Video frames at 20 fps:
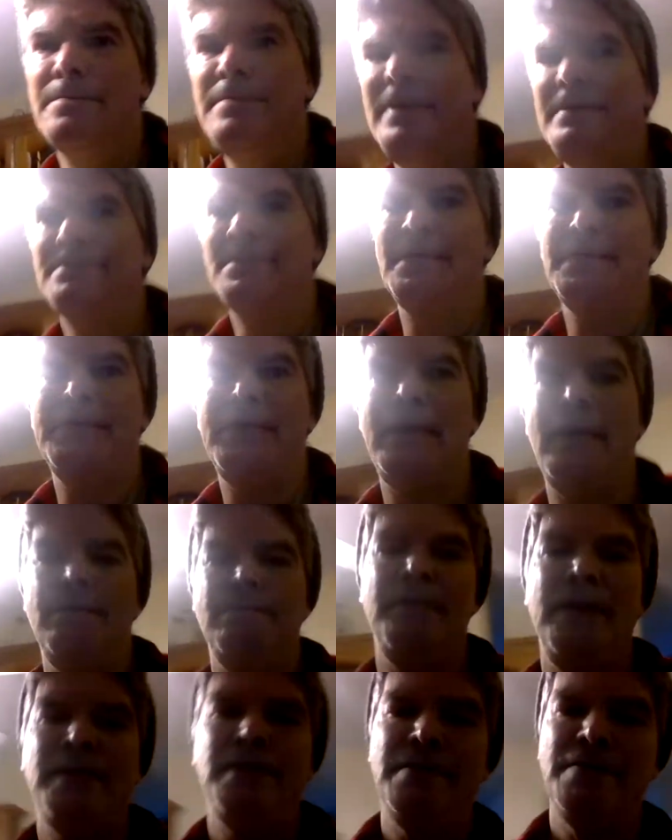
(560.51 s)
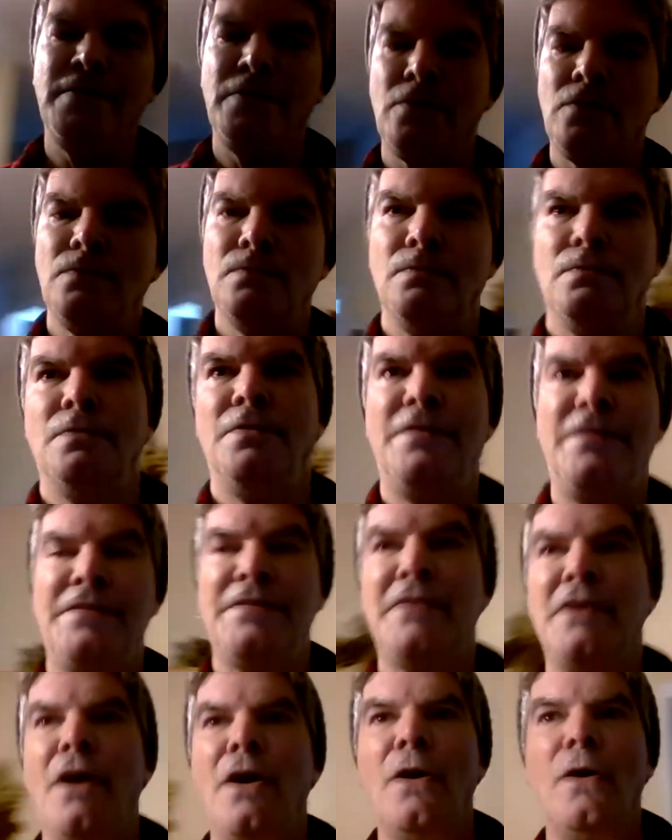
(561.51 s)
People say it means
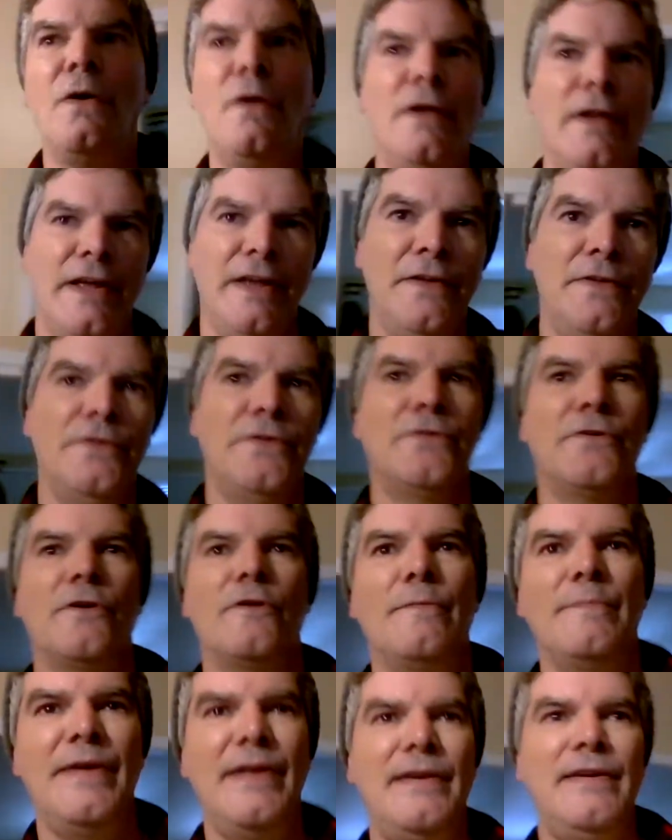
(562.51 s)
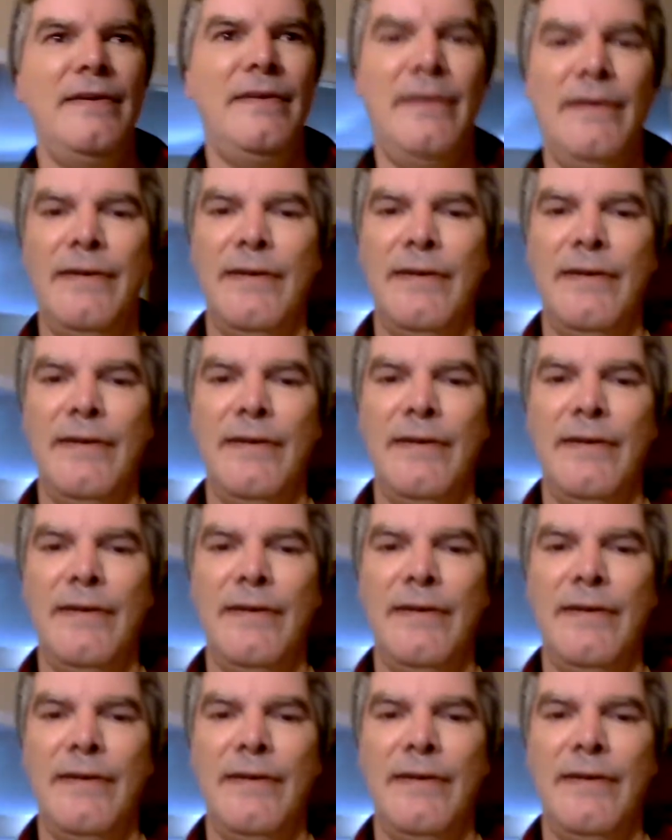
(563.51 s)
skull in German.